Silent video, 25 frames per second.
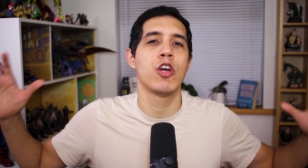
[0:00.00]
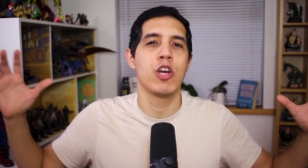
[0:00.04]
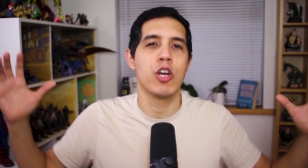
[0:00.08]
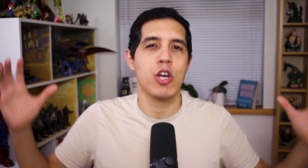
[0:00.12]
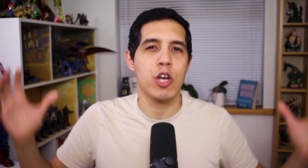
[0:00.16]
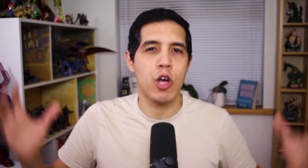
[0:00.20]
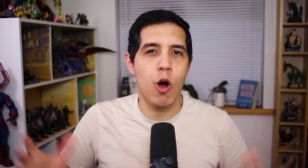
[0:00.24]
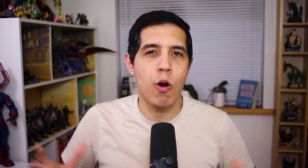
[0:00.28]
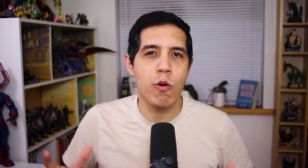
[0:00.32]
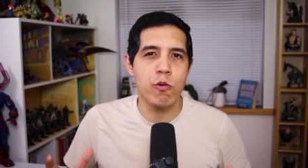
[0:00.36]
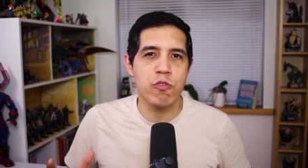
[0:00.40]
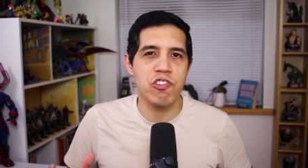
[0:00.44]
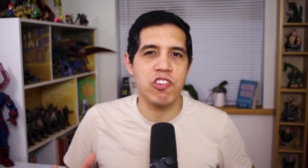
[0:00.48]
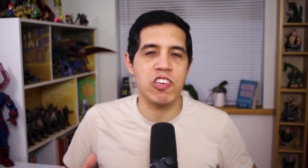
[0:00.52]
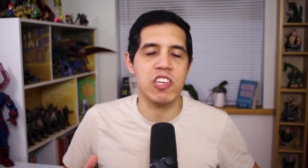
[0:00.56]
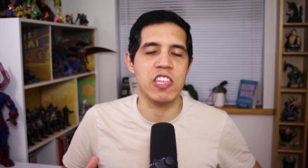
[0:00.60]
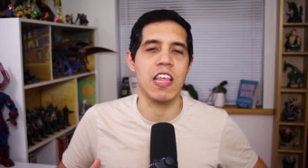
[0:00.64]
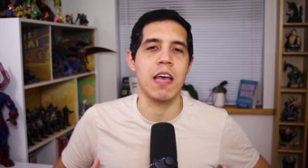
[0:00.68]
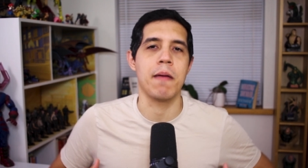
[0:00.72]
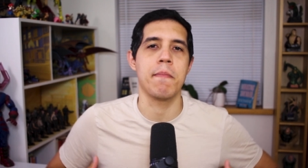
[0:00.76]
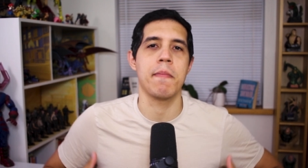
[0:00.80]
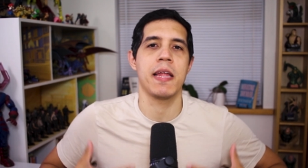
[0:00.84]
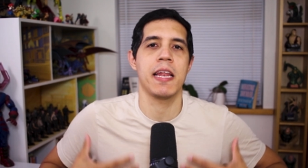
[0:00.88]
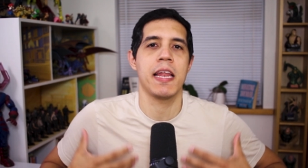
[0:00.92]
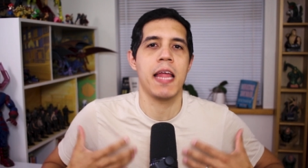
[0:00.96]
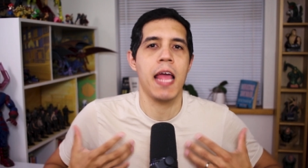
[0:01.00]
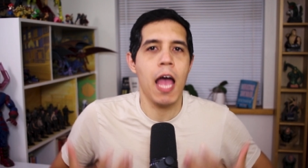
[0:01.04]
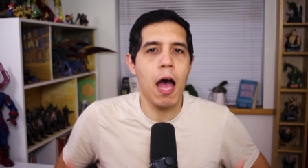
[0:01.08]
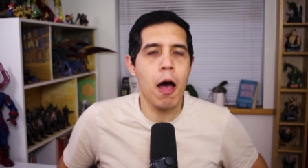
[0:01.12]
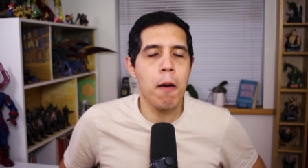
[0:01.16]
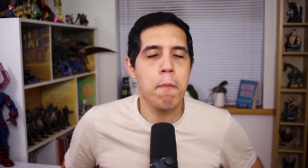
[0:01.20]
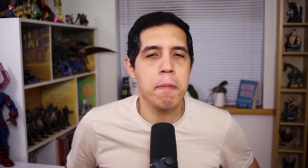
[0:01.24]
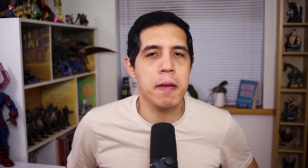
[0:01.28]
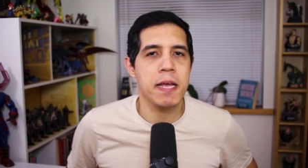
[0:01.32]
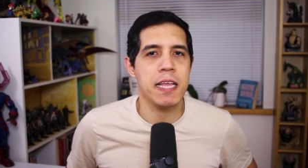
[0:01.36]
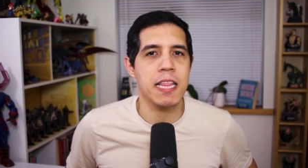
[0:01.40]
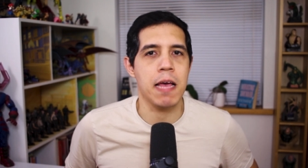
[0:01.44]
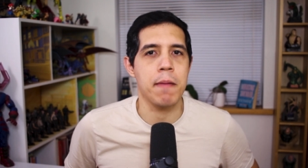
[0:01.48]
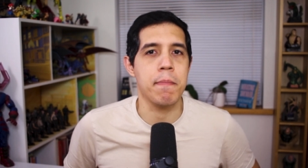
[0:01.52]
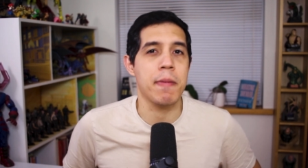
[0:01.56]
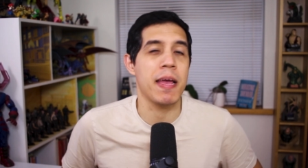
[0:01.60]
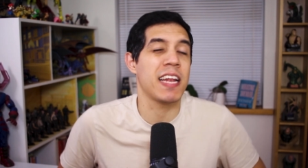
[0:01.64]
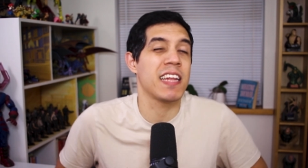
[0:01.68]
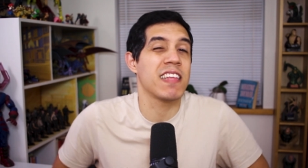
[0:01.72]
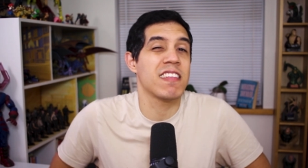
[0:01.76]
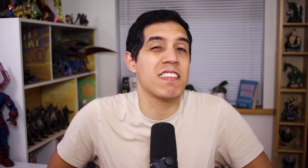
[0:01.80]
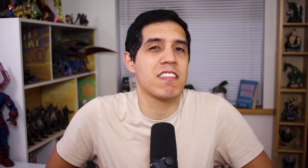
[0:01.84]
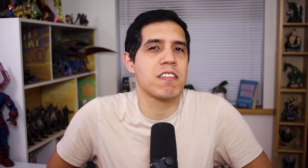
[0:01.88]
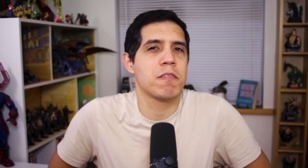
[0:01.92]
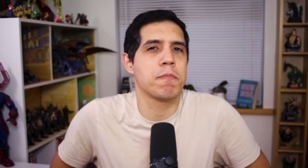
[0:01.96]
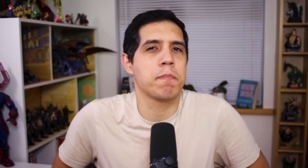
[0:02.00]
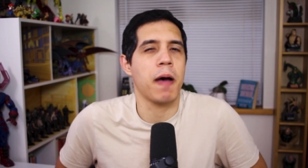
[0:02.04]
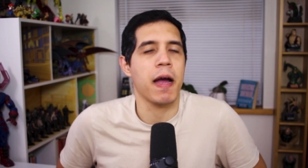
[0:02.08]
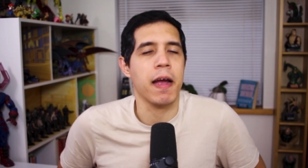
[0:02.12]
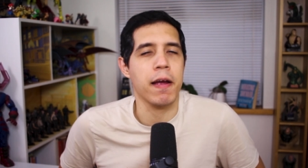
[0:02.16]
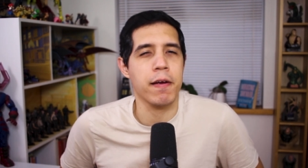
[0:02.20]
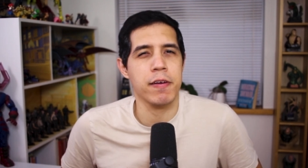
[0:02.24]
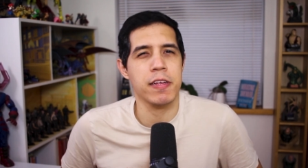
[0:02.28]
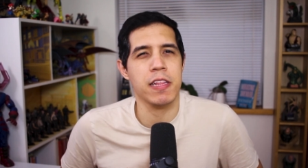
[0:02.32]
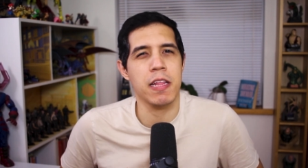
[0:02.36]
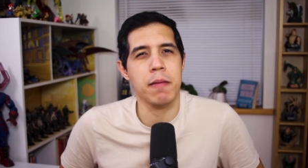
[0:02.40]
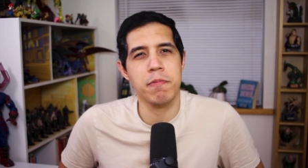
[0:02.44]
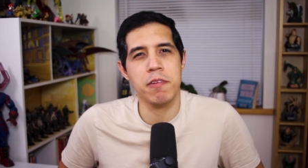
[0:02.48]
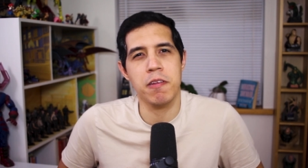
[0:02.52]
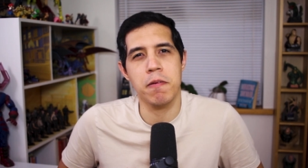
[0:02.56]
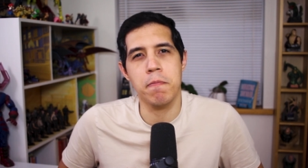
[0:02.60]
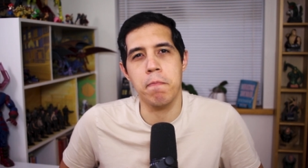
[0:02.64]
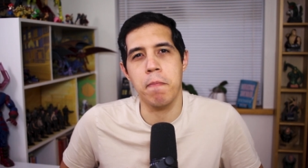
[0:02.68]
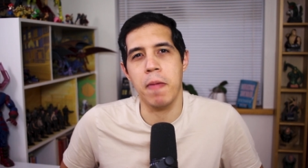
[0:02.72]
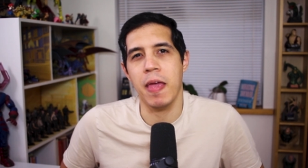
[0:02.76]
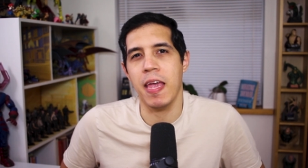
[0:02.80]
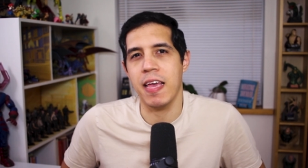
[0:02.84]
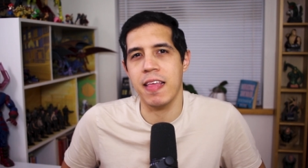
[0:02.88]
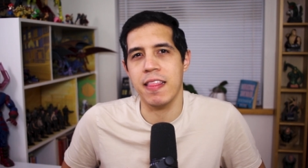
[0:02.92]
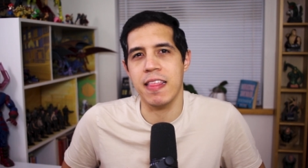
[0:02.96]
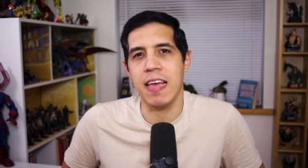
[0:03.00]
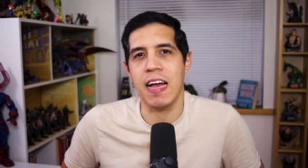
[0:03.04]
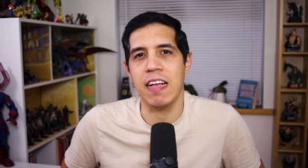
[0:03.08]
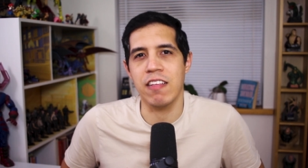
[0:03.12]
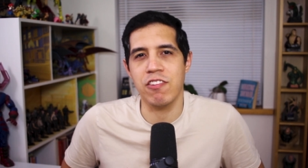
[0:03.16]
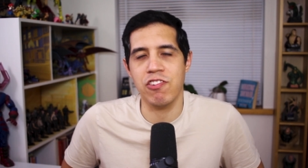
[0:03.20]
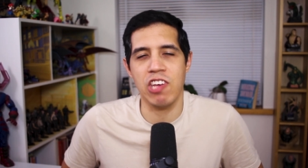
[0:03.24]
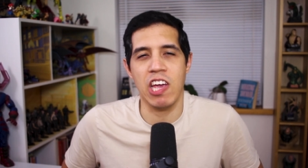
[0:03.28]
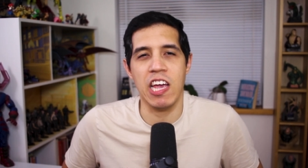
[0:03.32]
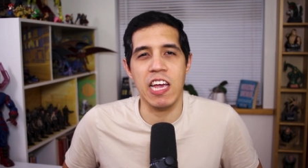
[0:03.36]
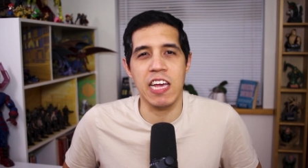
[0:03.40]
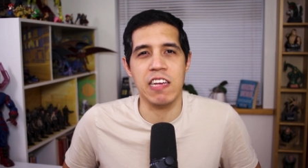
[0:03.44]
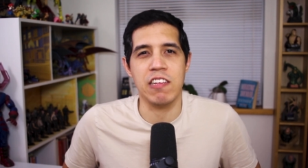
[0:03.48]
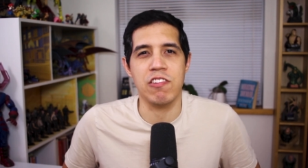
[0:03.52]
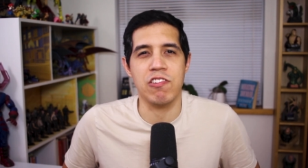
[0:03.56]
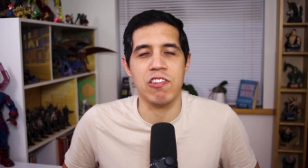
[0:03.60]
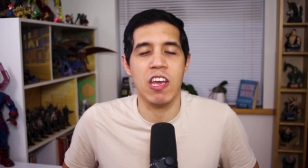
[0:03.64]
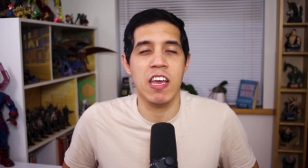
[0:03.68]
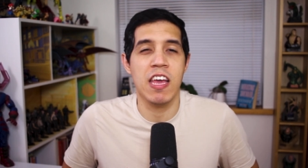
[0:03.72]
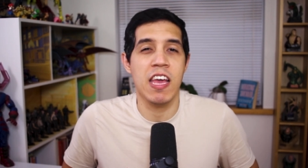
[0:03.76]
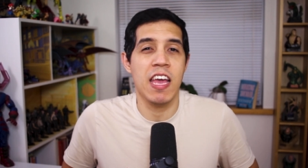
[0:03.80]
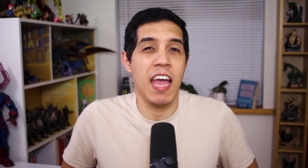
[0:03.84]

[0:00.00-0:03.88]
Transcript: coaching them and helping them and inspiring them to make that change.